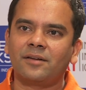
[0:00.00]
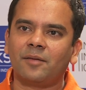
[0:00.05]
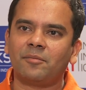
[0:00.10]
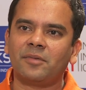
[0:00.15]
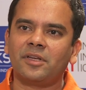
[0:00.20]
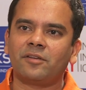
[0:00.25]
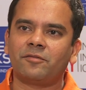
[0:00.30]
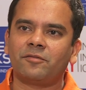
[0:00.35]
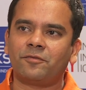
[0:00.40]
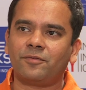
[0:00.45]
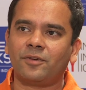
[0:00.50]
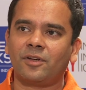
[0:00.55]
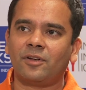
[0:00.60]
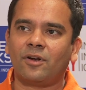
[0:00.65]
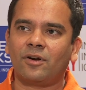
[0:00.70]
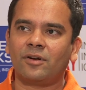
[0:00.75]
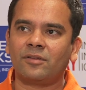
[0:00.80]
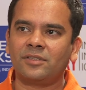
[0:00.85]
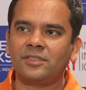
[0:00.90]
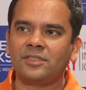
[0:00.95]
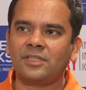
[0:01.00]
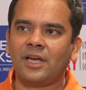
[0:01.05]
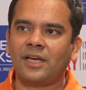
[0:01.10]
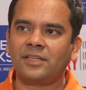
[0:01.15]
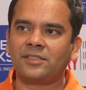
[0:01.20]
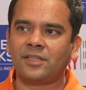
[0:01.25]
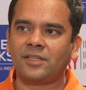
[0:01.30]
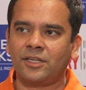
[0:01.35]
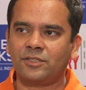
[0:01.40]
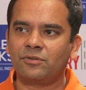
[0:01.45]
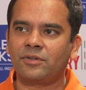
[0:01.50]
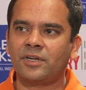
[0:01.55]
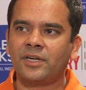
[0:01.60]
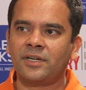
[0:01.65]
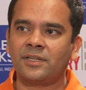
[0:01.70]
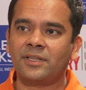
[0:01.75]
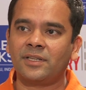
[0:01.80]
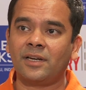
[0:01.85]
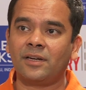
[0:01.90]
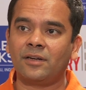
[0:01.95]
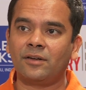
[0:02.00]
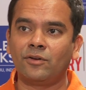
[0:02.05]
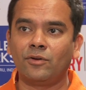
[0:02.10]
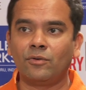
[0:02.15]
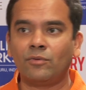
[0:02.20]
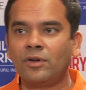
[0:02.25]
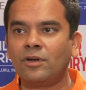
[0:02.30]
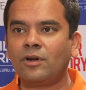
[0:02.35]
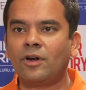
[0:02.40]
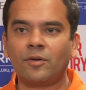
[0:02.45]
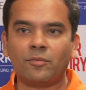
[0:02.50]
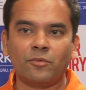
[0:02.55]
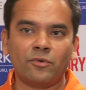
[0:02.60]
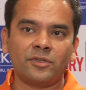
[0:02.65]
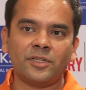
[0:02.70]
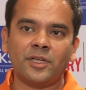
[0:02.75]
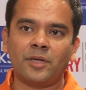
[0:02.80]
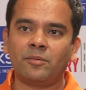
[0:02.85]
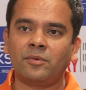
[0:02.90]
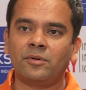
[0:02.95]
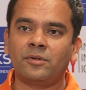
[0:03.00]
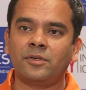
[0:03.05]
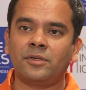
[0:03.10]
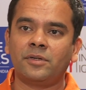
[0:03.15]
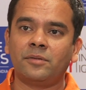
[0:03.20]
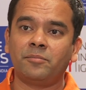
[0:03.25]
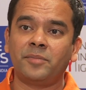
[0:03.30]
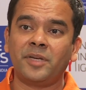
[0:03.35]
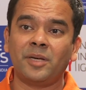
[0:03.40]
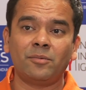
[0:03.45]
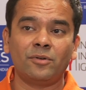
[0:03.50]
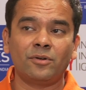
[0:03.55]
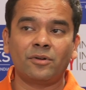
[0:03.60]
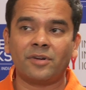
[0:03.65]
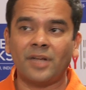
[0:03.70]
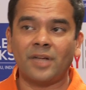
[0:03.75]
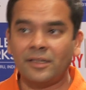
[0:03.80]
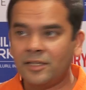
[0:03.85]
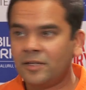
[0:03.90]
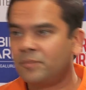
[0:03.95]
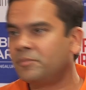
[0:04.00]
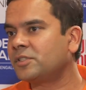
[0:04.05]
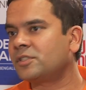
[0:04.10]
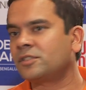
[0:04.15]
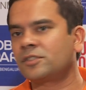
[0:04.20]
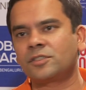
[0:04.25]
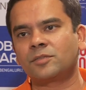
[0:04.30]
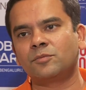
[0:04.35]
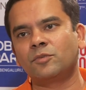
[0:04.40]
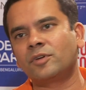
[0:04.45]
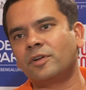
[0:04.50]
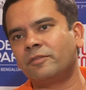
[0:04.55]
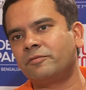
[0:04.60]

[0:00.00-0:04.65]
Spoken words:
I mean, if a lot of these guys are educated, they'll know a lot more, they will be able to run their businesses more